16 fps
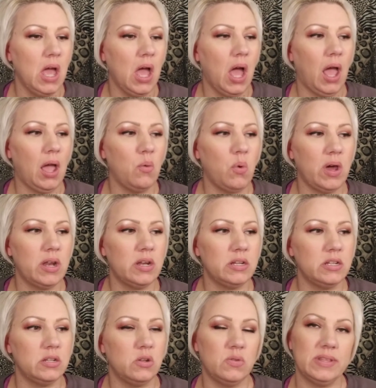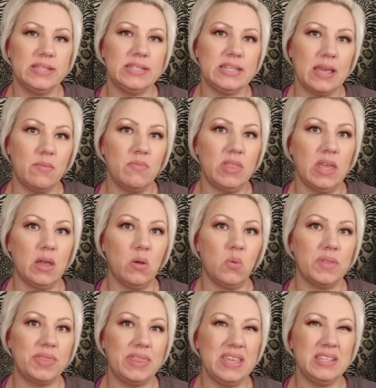I wanted to do the same thing with
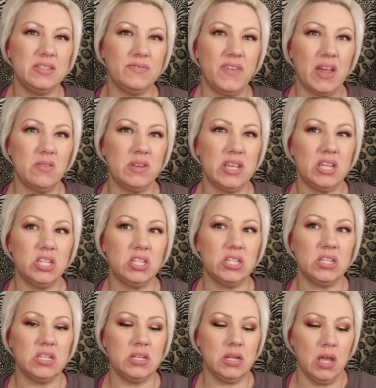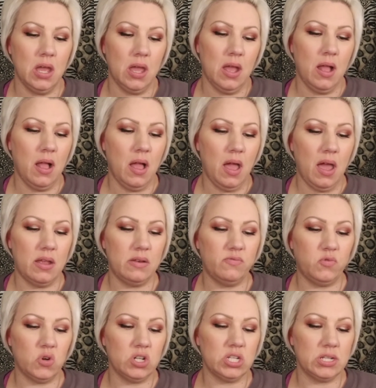this foundation.
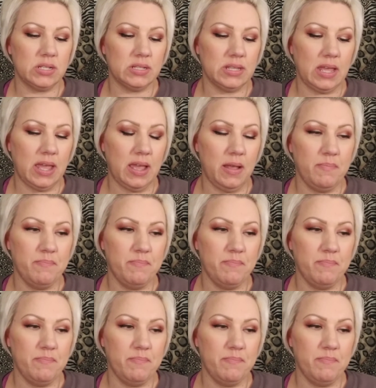Unfortunately,